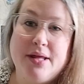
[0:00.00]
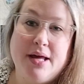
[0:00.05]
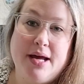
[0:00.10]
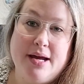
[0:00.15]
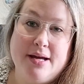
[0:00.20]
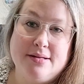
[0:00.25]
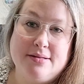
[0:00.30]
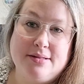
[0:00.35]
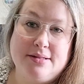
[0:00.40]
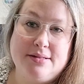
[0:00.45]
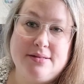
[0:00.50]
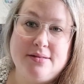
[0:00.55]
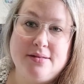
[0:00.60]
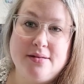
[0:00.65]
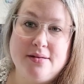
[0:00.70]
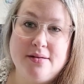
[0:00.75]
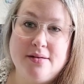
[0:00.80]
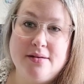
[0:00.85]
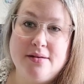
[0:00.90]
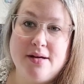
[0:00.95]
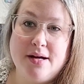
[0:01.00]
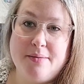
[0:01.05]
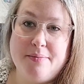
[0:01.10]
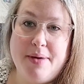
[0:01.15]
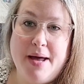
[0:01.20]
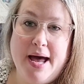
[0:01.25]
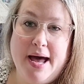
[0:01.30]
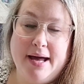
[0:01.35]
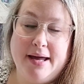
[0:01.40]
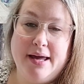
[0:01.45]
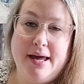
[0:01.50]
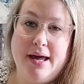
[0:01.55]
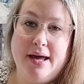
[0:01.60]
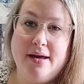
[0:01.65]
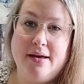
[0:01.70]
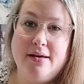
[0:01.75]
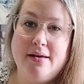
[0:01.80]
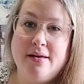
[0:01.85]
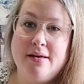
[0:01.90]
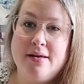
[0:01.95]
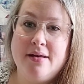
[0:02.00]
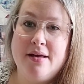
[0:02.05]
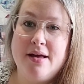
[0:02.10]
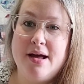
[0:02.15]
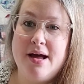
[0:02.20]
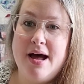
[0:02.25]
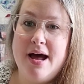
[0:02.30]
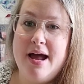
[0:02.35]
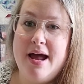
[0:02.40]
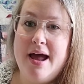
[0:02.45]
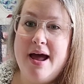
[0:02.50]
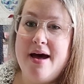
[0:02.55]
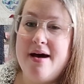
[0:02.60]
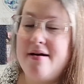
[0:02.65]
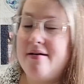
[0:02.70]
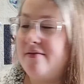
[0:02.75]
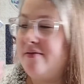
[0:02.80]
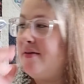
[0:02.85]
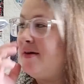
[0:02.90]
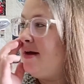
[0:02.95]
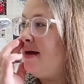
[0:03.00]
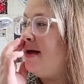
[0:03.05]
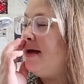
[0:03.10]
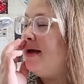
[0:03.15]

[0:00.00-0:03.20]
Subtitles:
plans. I'm packing. I have